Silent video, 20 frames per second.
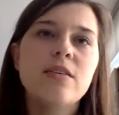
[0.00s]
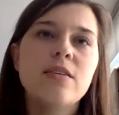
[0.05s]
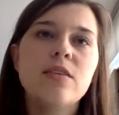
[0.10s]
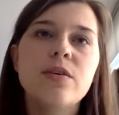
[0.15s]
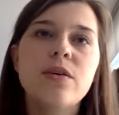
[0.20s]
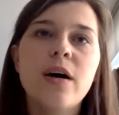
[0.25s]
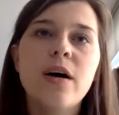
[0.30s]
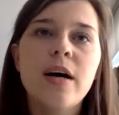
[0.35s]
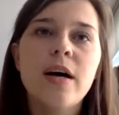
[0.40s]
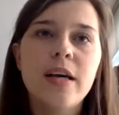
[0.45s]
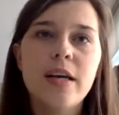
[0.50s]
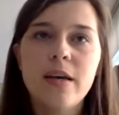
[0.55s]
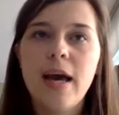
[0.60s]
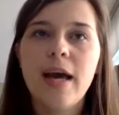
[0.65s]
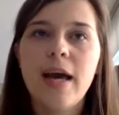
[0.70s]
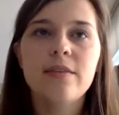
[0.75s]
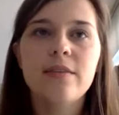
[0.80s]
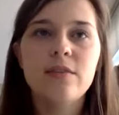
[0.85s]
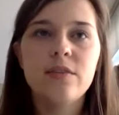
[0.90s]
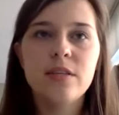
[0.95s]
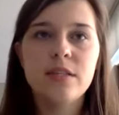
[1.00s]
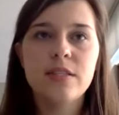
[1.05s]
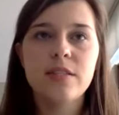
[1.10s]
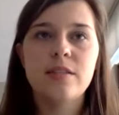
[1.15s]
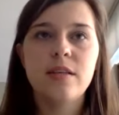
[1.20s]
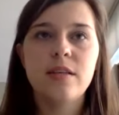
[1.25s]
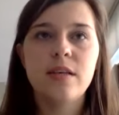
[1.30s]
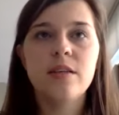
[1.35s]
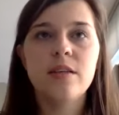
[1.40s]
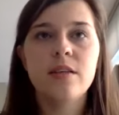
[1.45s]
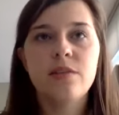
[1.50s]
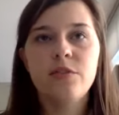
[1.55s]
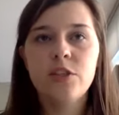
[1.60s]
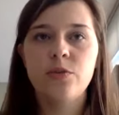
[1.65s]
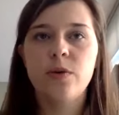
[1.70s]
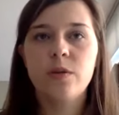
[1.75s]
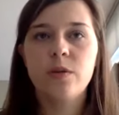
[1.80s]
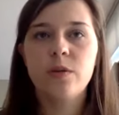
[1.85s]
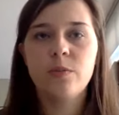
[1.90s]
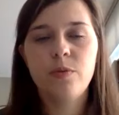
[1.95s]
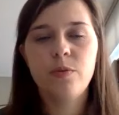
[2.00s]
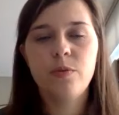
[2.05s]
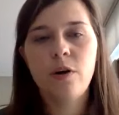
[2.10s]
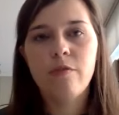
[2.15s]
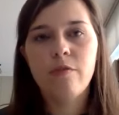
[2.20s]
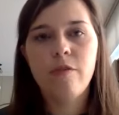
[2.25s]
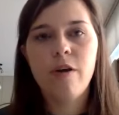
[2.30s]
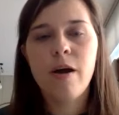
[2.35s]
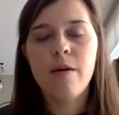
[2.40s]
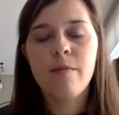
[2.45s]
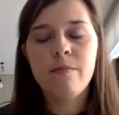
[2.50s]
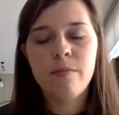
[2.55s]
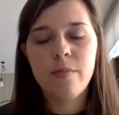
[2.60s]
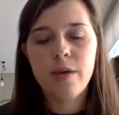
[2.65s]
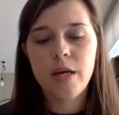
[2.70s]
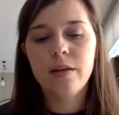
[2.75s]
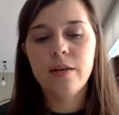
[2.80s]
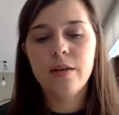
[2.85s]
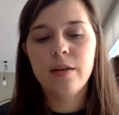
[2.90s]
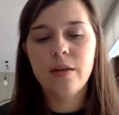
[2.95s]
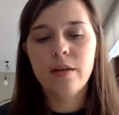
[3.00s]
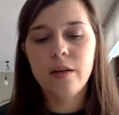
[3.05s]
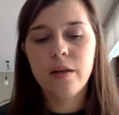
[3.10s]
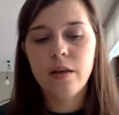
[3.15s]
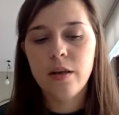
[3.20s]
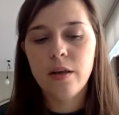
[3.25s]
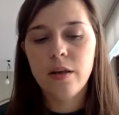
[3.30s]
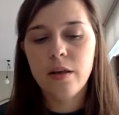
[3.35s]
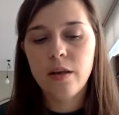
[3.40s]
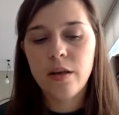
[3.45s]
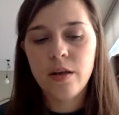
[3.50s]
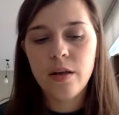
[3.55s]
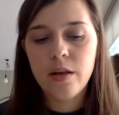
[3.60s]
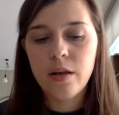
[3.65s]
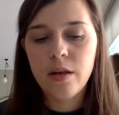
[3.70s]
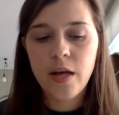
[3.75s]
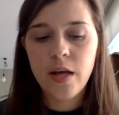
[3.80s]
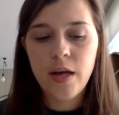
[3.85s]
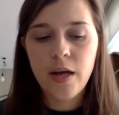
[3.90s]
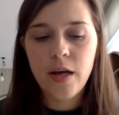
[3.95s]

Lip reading: so I had this individual program in